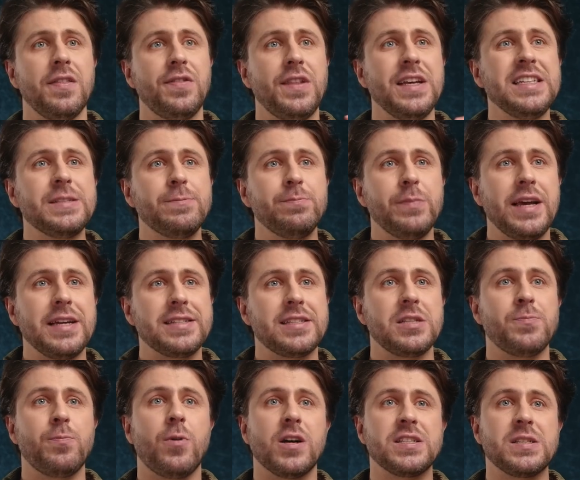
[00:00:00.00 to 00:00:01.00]
This makes
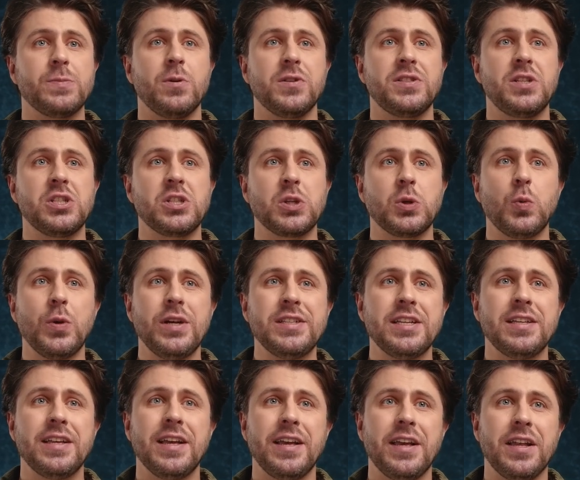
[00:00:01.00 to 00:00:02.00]
it possible to
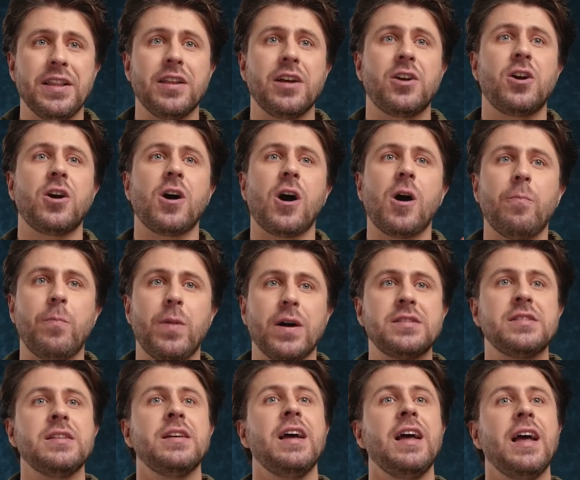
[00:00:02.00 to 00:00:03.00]
squeeze it in compact